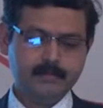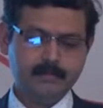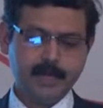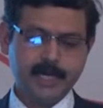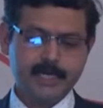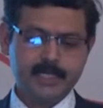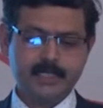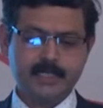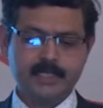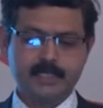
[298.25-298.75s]

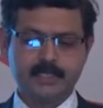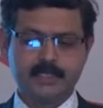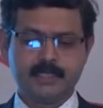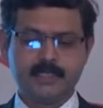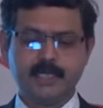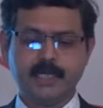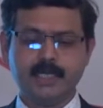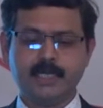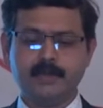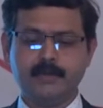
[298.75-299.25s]
mine it is
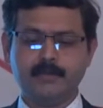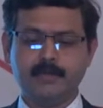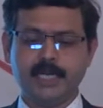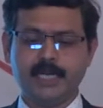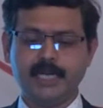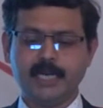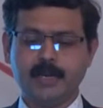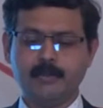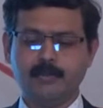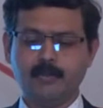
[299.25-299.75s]
10
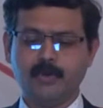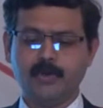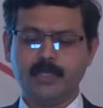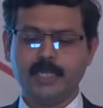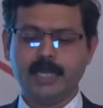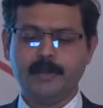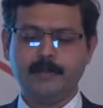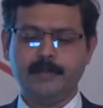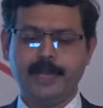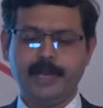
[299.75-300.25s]
milligram more
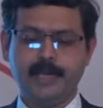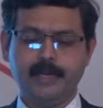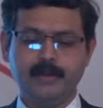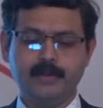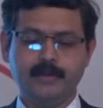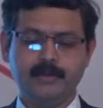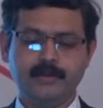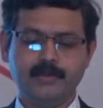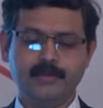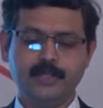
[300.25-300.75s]
than
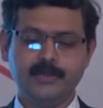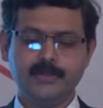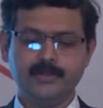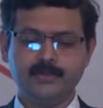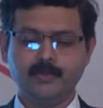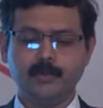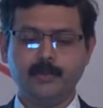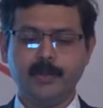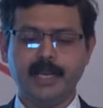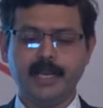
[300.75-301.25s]
men,
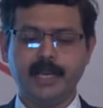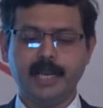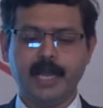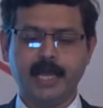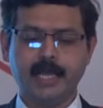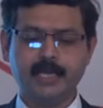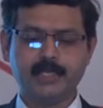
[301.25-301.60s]
these women